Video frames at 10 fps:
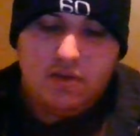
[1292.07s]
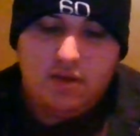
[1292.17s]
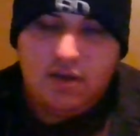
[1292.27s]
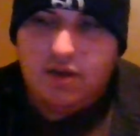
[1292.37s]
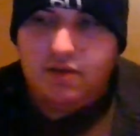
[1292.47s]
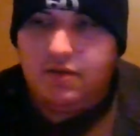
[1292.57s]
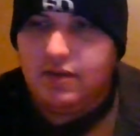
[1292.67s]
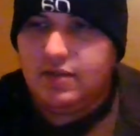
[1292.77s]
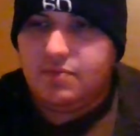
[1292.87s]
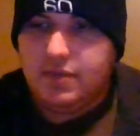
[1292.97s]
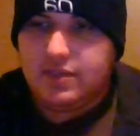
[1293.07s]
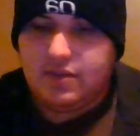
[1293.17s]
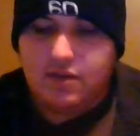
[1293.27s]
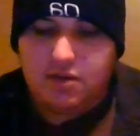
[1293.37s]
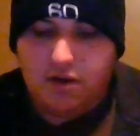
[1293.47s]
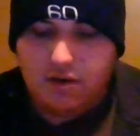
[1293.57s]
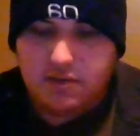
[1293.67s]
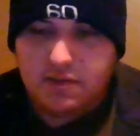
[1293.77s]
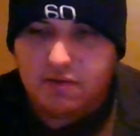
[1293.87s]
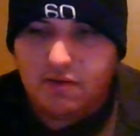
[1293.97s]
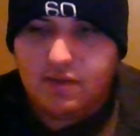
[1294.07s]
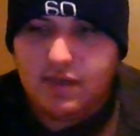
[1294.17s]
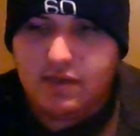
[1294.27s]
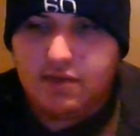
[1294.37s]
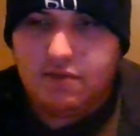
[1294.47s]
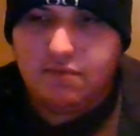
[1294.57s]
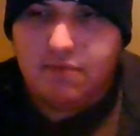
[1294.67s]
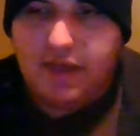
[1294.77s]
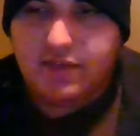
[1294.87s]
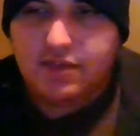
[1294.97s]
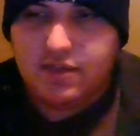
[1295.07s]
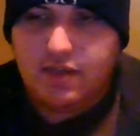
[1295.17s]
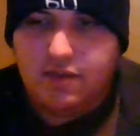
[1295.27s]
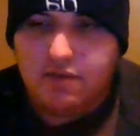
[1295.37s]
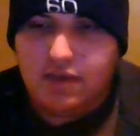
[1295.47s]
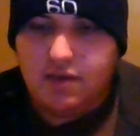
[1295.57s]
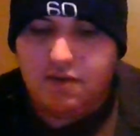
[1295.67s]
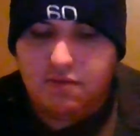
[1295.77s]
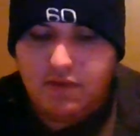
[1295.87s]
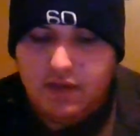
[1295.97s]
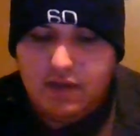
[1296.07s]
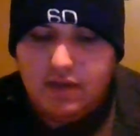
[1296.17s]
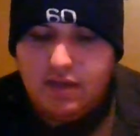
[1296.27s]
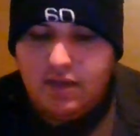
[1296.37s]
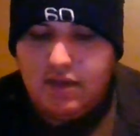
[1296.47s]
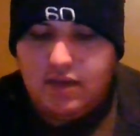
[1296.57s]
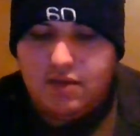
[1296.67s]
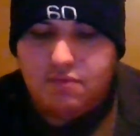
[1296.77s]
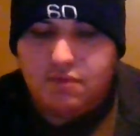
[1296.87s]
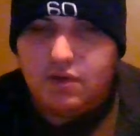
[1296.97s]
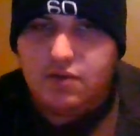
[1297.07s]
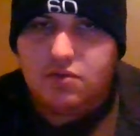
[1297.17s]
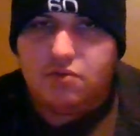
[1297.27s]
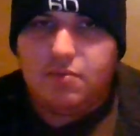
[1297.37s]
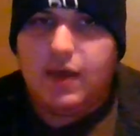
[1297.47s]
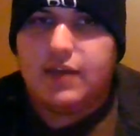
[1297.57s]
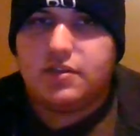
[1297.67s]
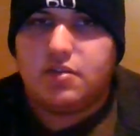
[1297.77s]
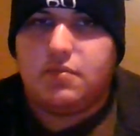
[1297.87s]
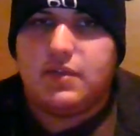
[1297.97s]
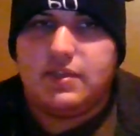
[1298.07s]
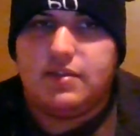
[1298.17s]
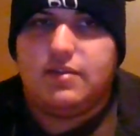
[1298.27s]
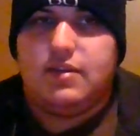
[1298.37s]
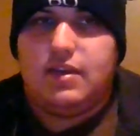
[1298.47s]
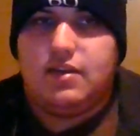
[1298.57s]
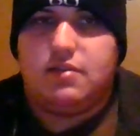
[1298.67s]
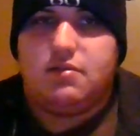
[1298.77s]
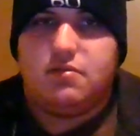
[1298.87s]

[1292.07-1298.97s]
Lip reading: And it's basically a card store. They do Magic, Yu-Gi-Oh, and when Duel Master was a thing,